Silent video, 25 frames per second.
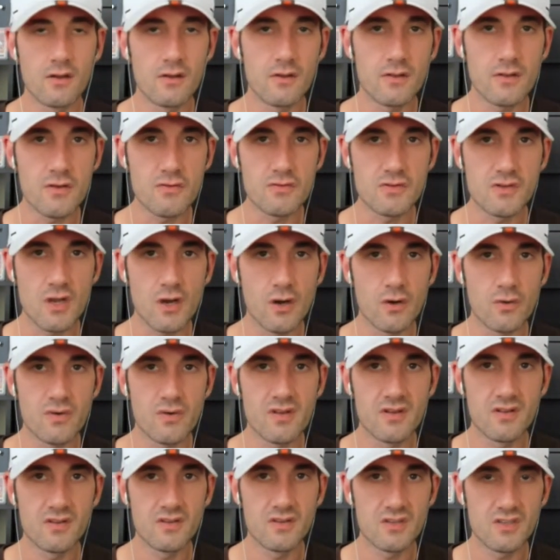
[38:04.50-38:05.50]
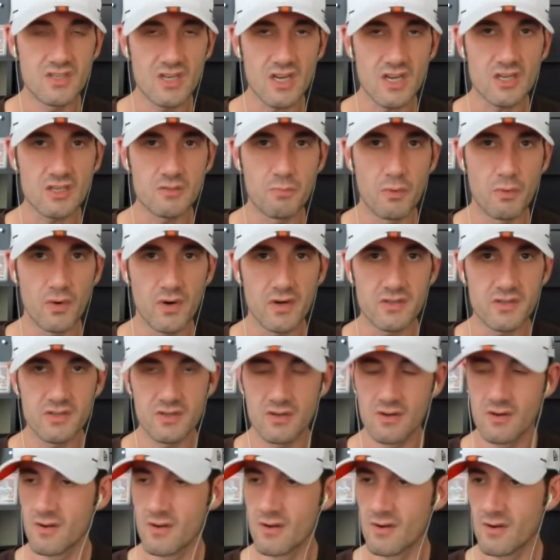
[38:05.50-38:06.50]
Use code SICKSPORTS.
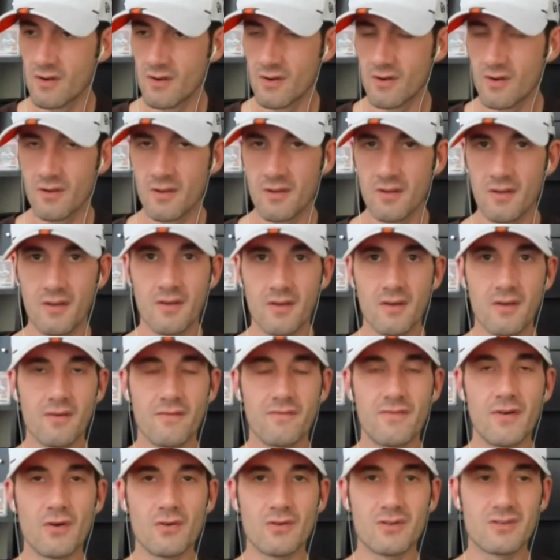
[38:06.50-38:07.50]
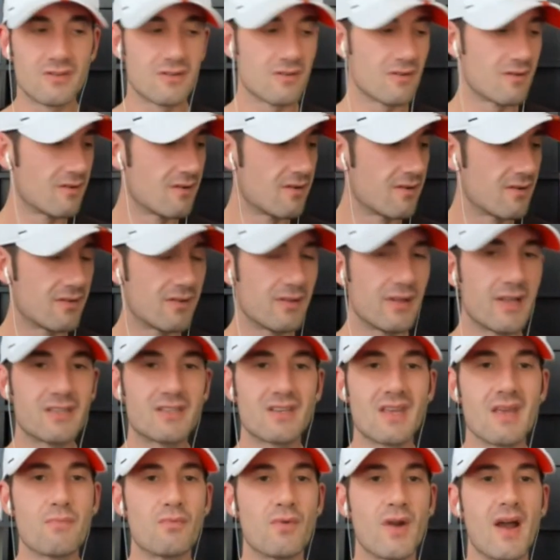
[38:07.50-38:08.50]
Folks,
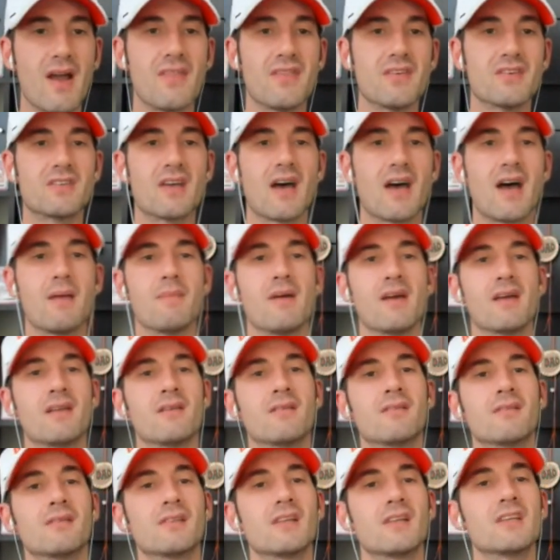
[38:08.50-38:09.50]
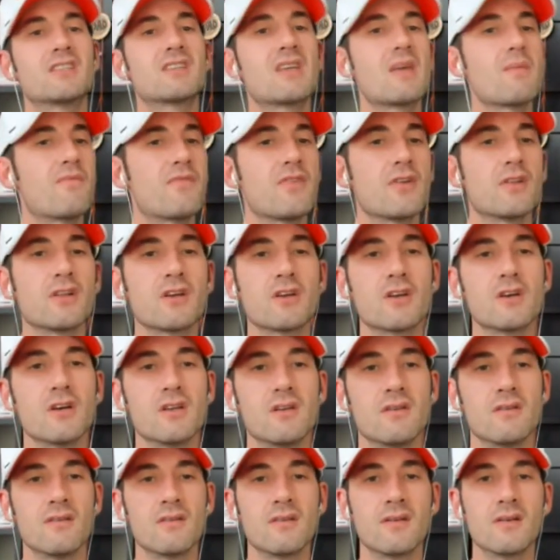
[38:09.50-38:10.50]
let's keep riding this high, man. Let's keep feeling
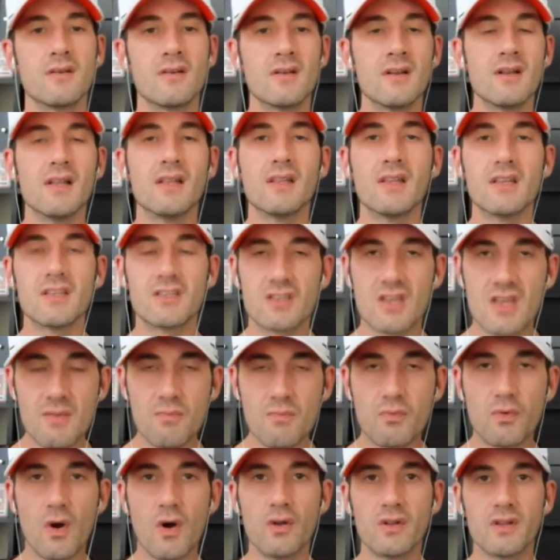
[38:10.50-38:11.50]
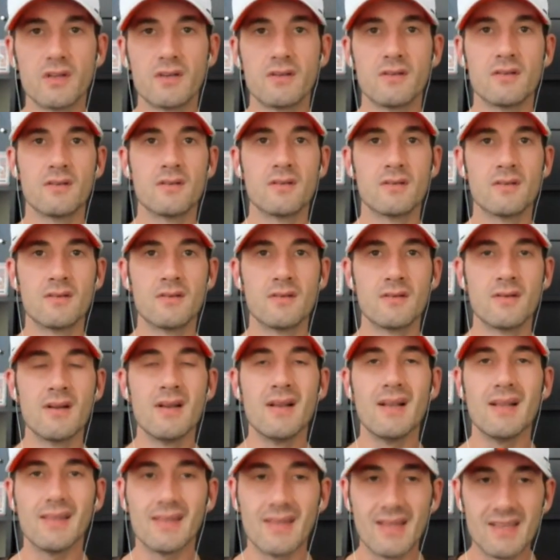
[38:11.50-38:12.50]
good. Let's keep rolling.
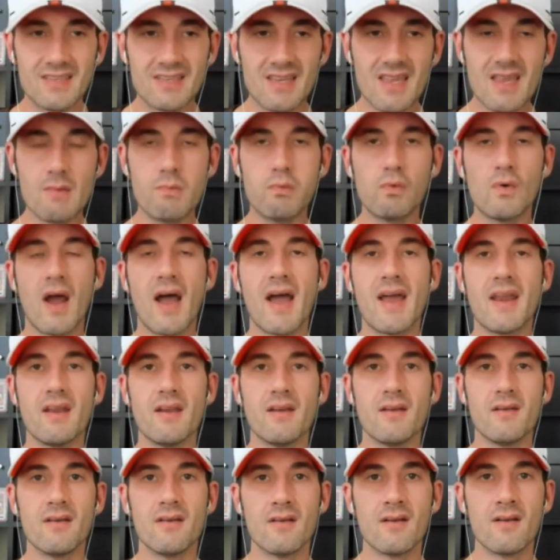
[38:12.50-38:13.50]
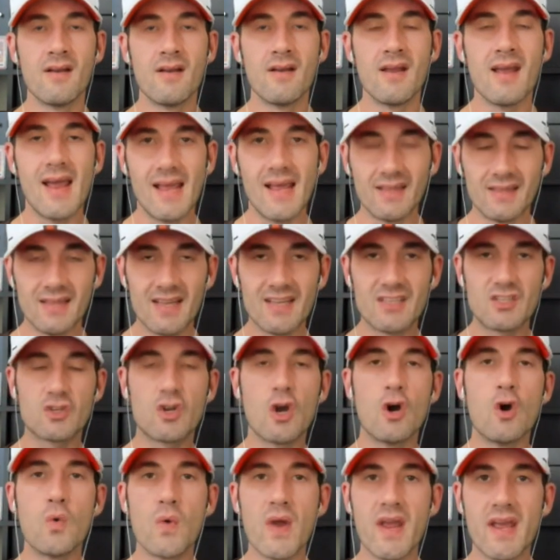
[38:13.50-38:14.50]
Let's keep riding. And let's
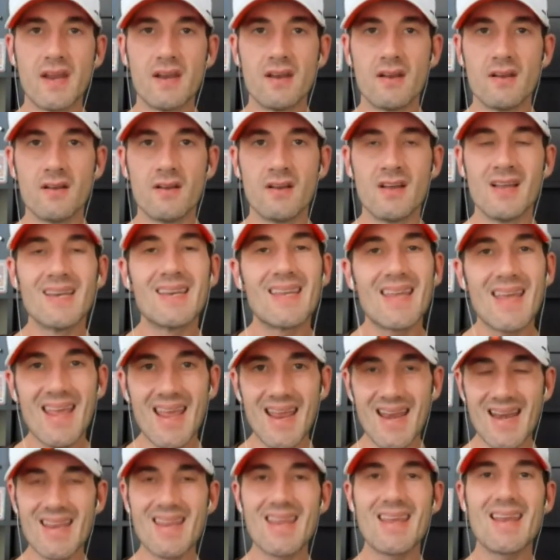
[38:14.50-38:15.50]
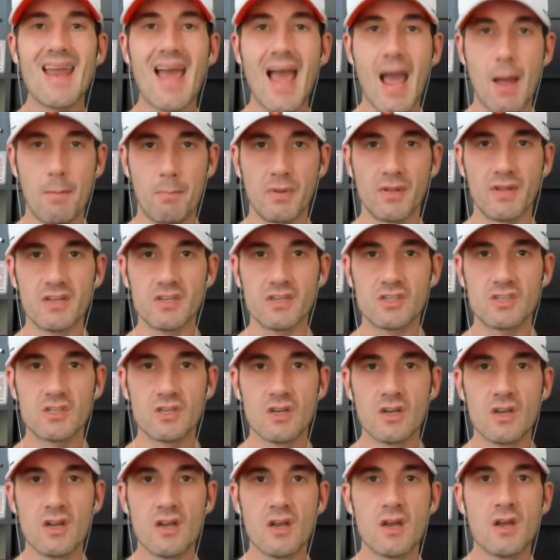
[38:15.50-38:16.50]
go in to
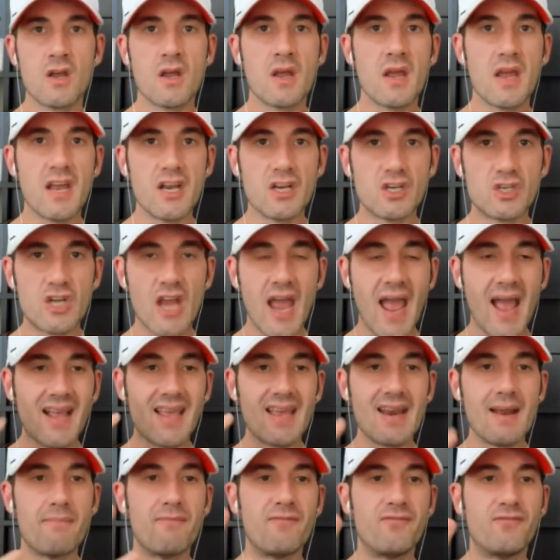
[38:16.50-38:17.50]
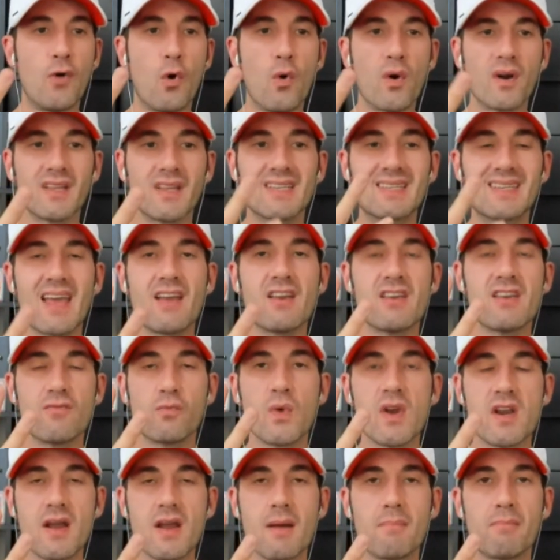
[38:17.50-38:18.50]
Indianapolis and jack it up 4. Let's get into
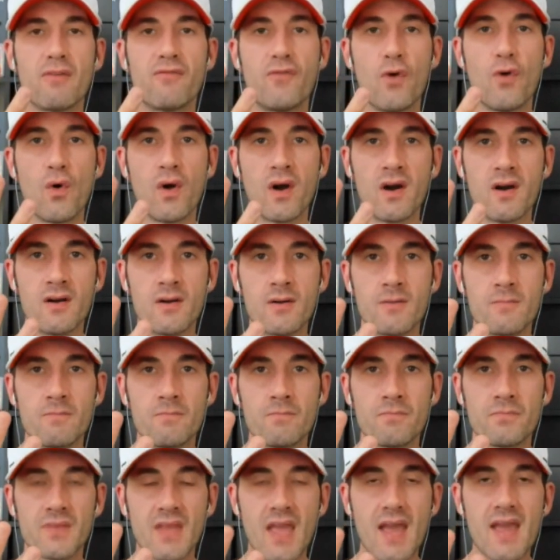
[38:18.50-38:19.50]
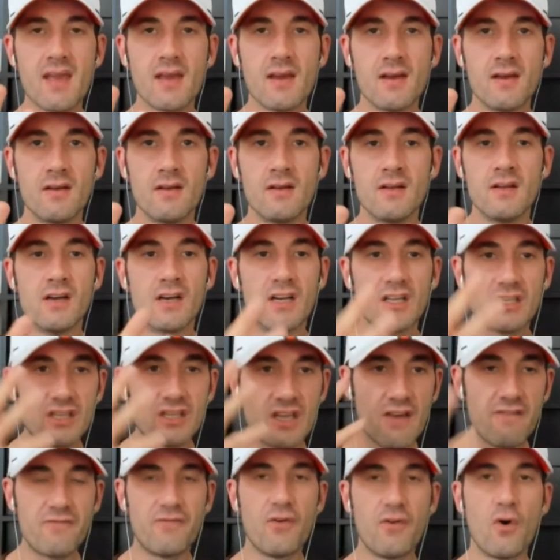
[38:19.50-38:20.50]
win number 4. Okay? Let's
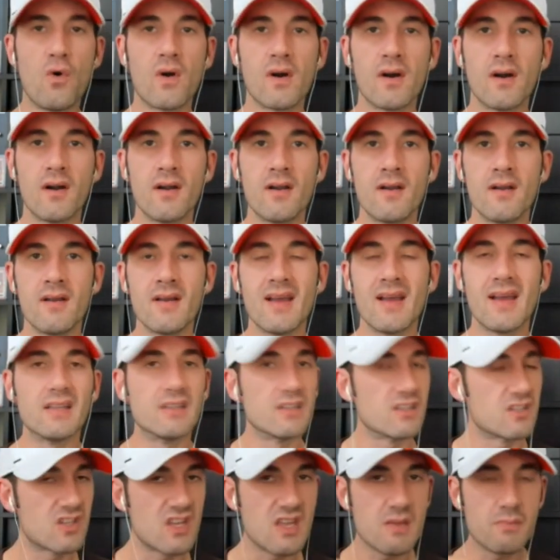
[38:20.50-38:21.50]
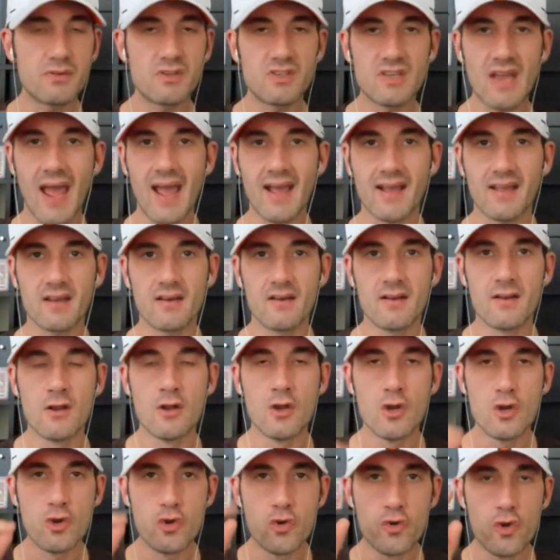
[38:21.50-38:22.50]
get 4 and let's keep stacking.
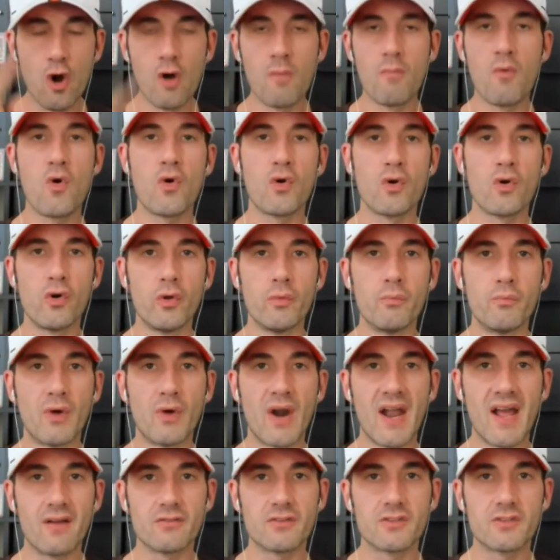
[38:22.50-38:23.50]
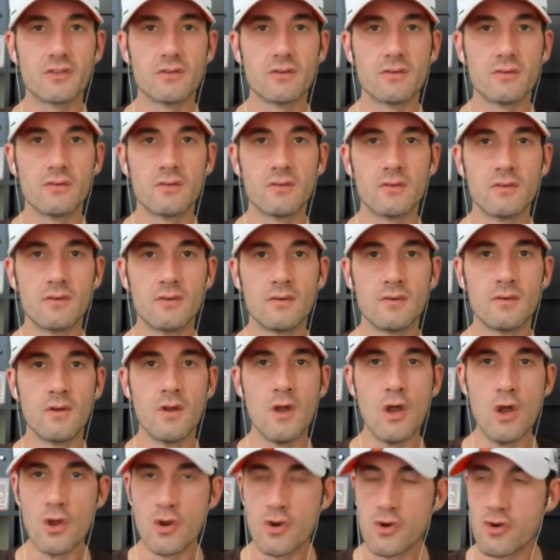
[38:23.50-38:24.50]
No more old Browns.
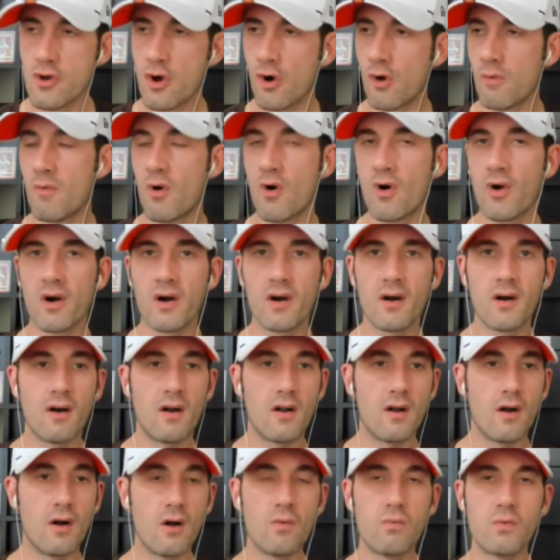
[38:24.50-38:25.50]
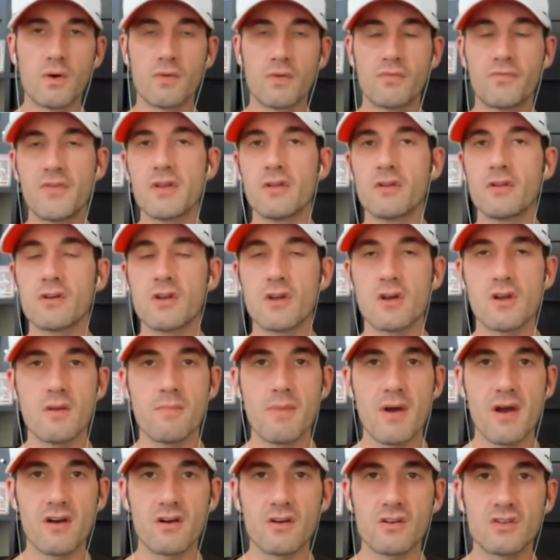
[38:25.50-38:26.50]
No more, we're feeling good
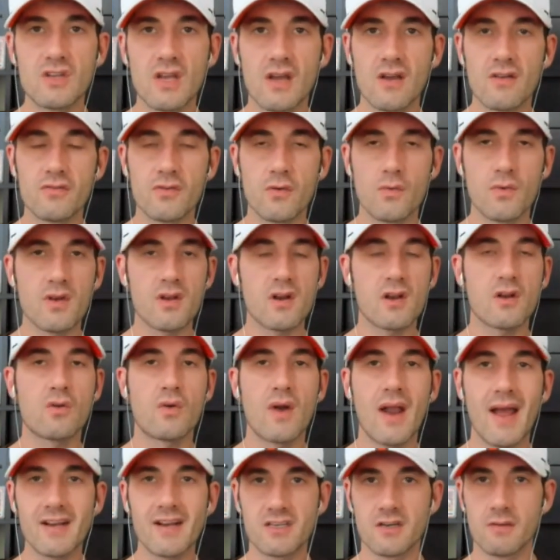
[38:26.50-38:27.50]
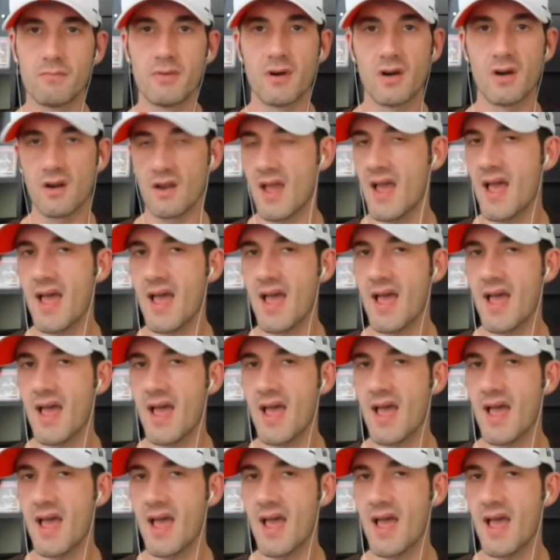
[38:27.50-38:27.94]
about ourselves and we're going to crash and burn.